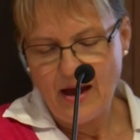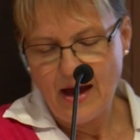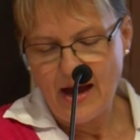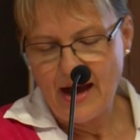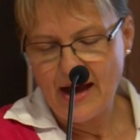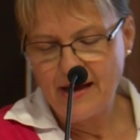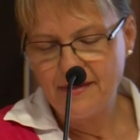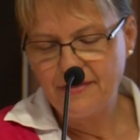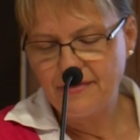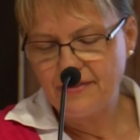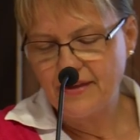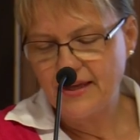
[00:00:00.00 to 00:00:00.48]

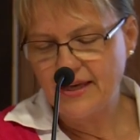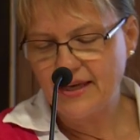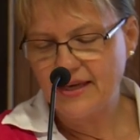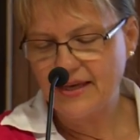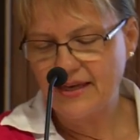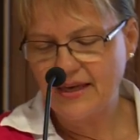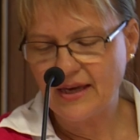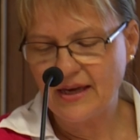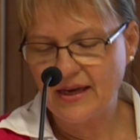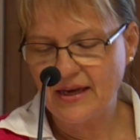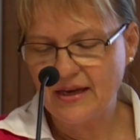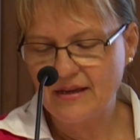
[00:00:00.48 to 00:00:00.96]
I
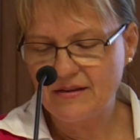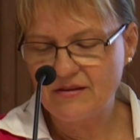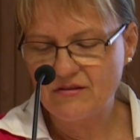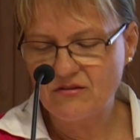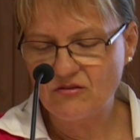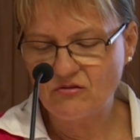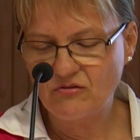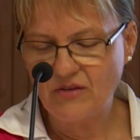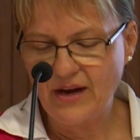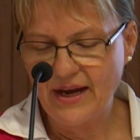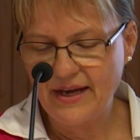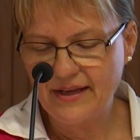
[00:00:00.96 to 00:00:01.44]
think it's
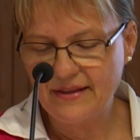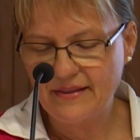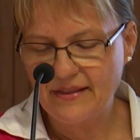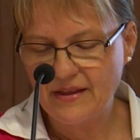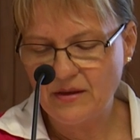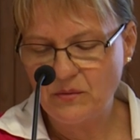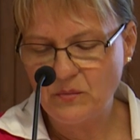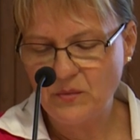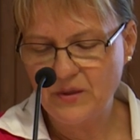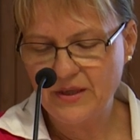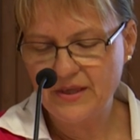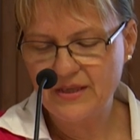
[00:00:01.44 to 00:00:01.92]
great
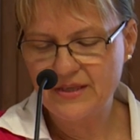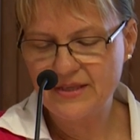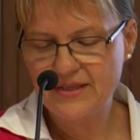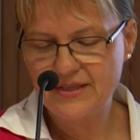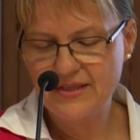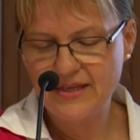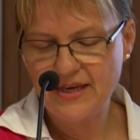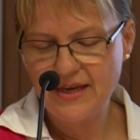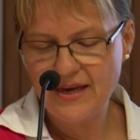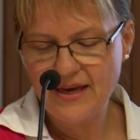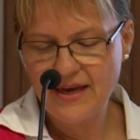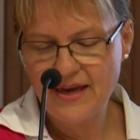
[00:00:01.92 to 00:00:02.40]
that we
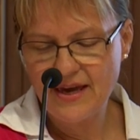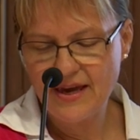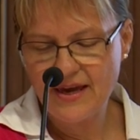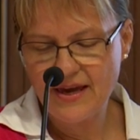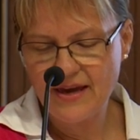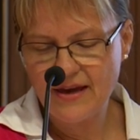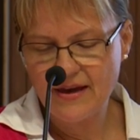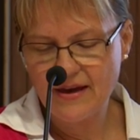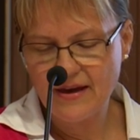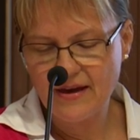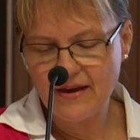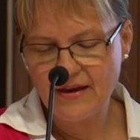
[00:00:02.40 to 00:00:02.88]
see
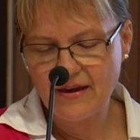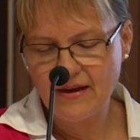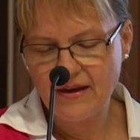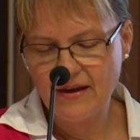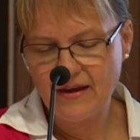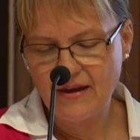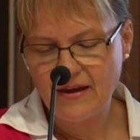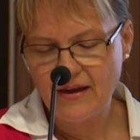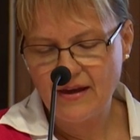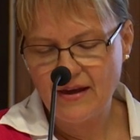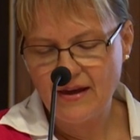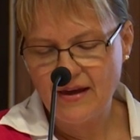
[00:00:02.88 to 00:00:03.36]
here
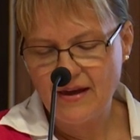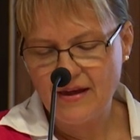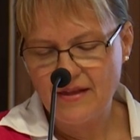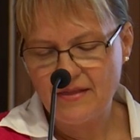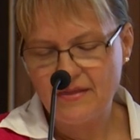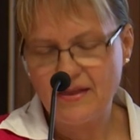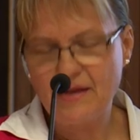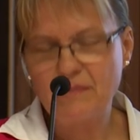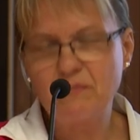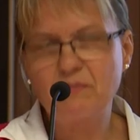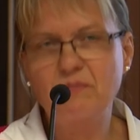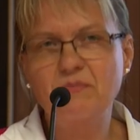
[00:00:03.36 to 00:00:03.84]

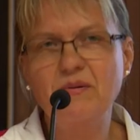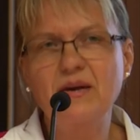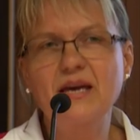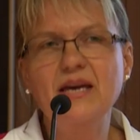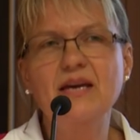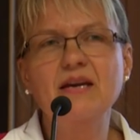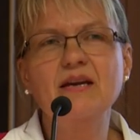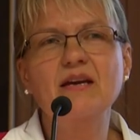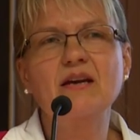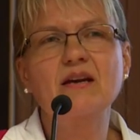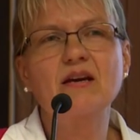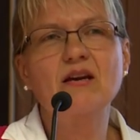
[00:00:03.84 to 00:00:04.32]
that
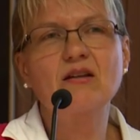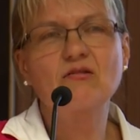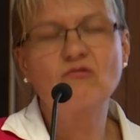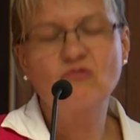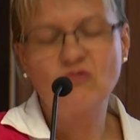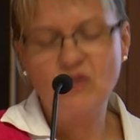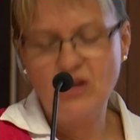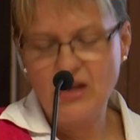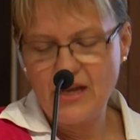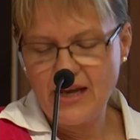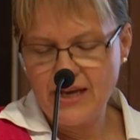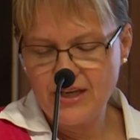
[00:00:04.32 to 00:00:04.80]
being in
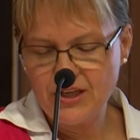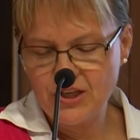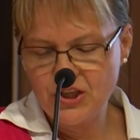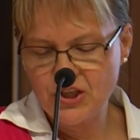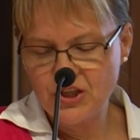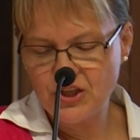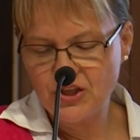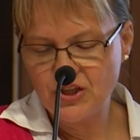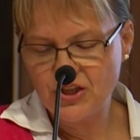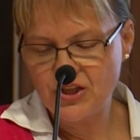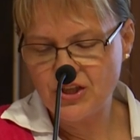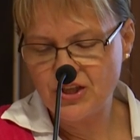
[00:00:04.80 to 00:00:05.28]

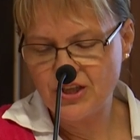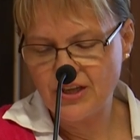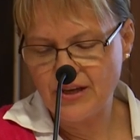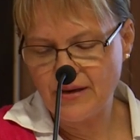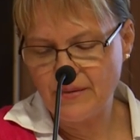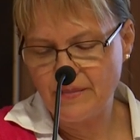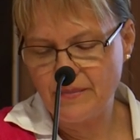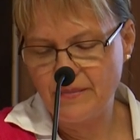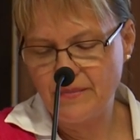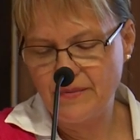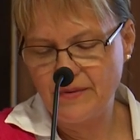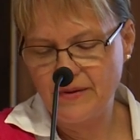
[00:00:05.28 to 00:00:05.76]

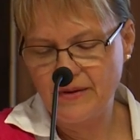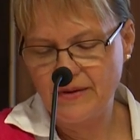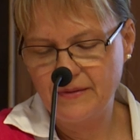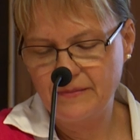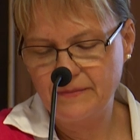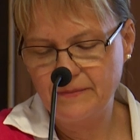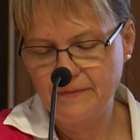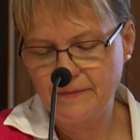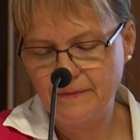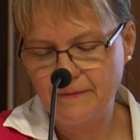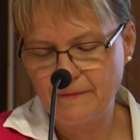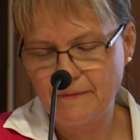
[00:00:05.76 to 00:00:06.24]
relationship
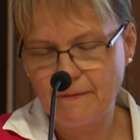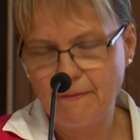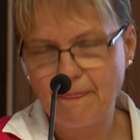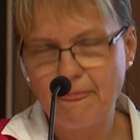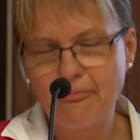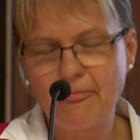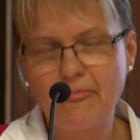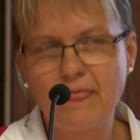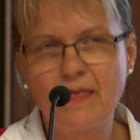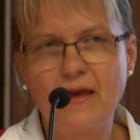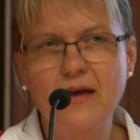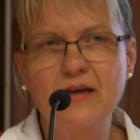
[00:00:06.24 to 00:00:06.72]

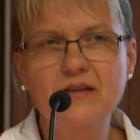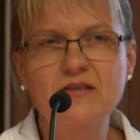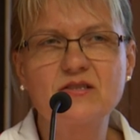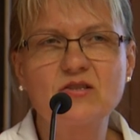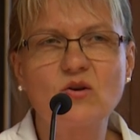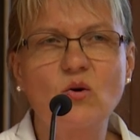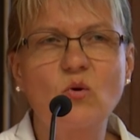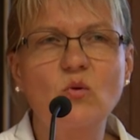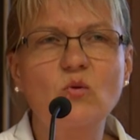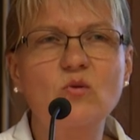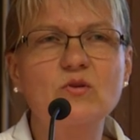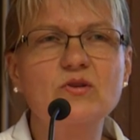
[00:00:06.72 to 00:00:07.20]
is
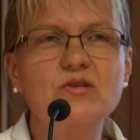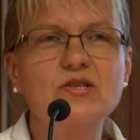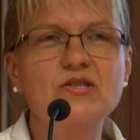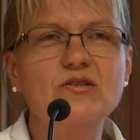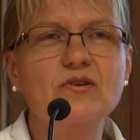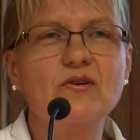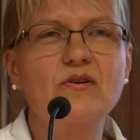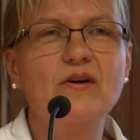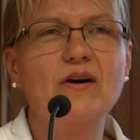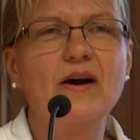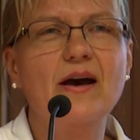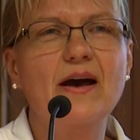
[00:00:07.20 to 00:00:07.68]

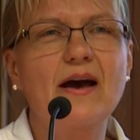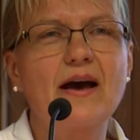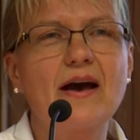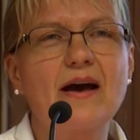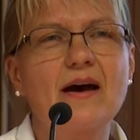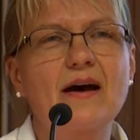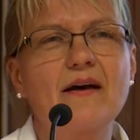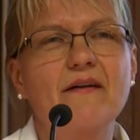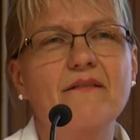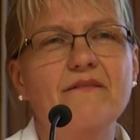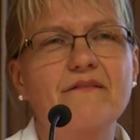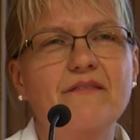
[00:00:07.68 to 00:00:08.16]
also
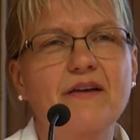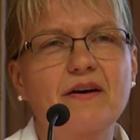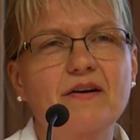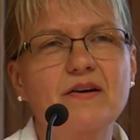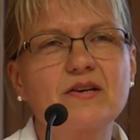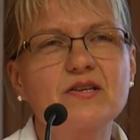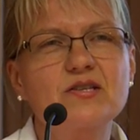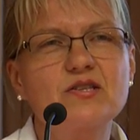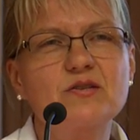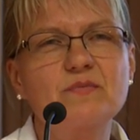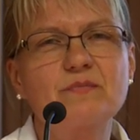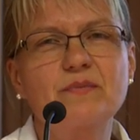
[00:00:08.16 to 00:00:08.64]
a
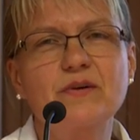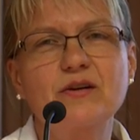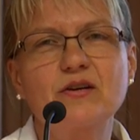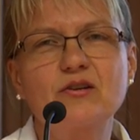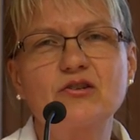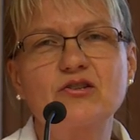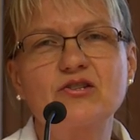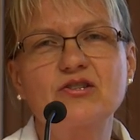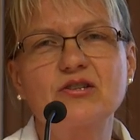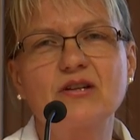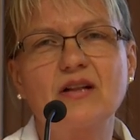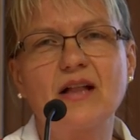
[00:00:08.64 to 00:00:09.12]
very
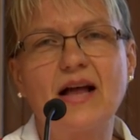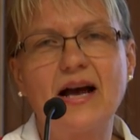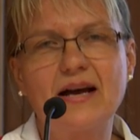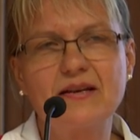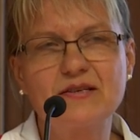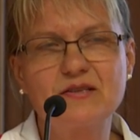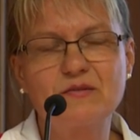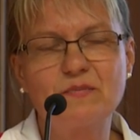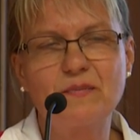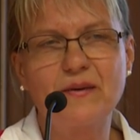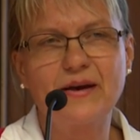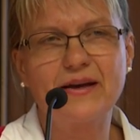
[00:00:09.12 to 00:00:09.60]
spiritual
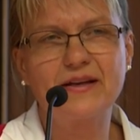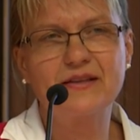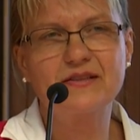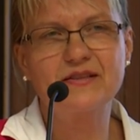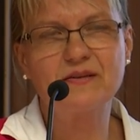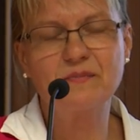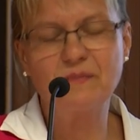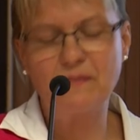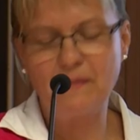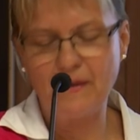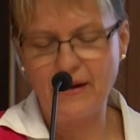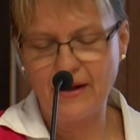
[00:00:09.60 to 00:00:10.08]
aspect
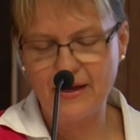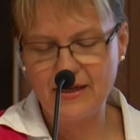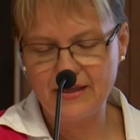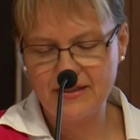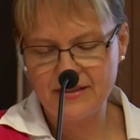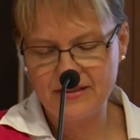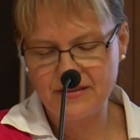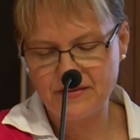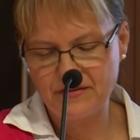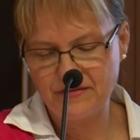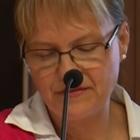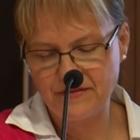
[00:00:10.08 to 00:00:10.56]
in
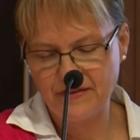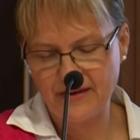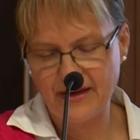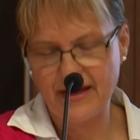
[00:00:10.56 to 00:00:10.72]
palliative